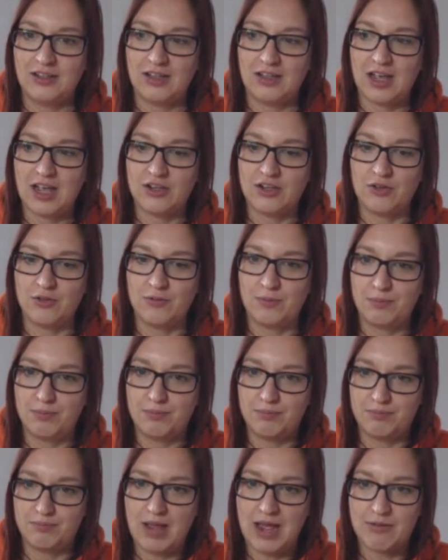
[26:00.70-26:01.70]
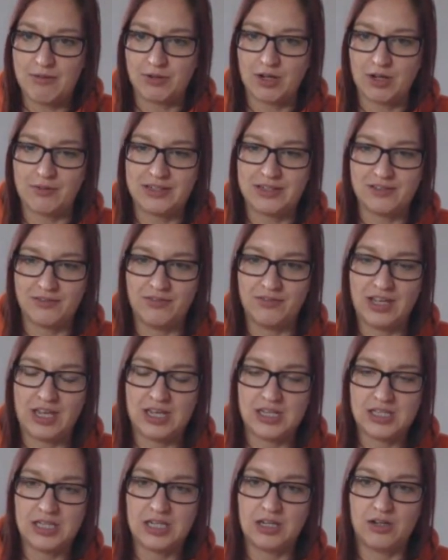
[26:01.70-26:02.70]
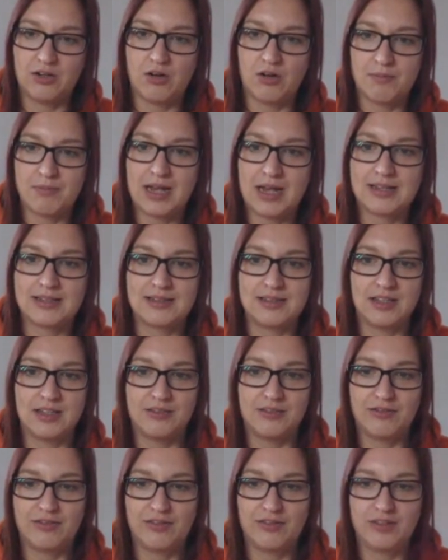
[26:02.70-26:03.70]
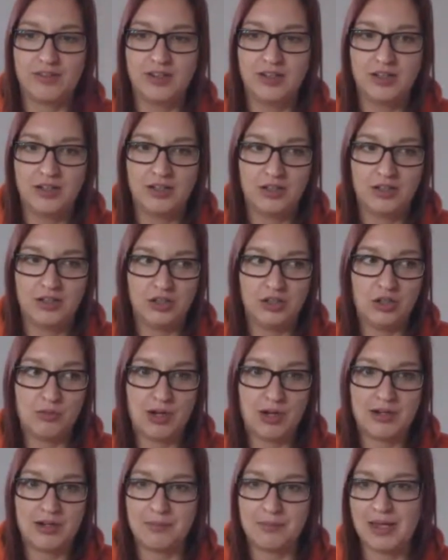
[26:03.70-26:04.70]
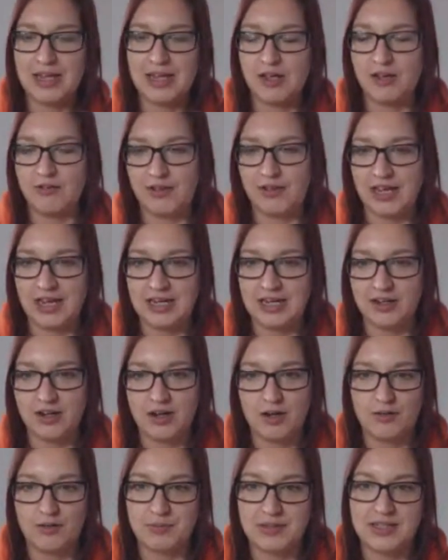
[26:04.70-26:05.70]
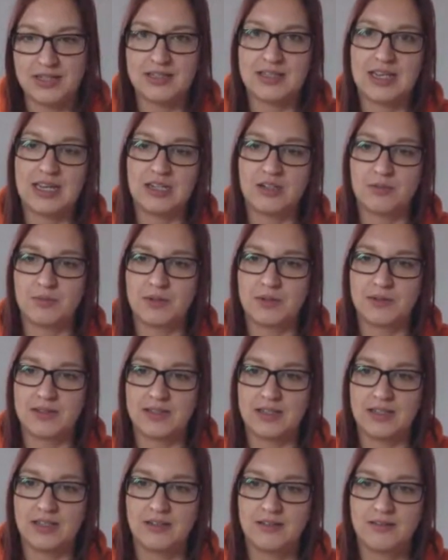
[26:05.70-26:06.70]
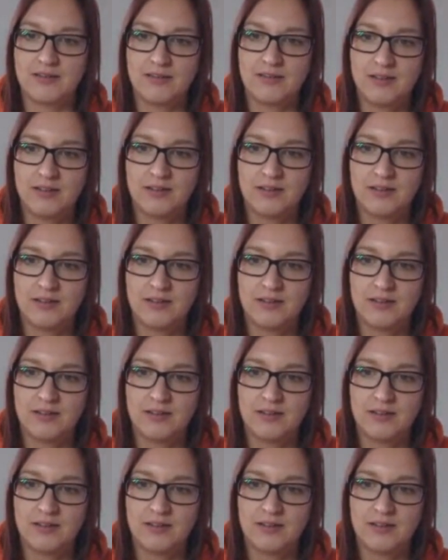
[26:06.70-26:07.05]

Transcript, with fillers: and your outgoings of V A T are not massive, you will only pay over eight point five percent to H M R C.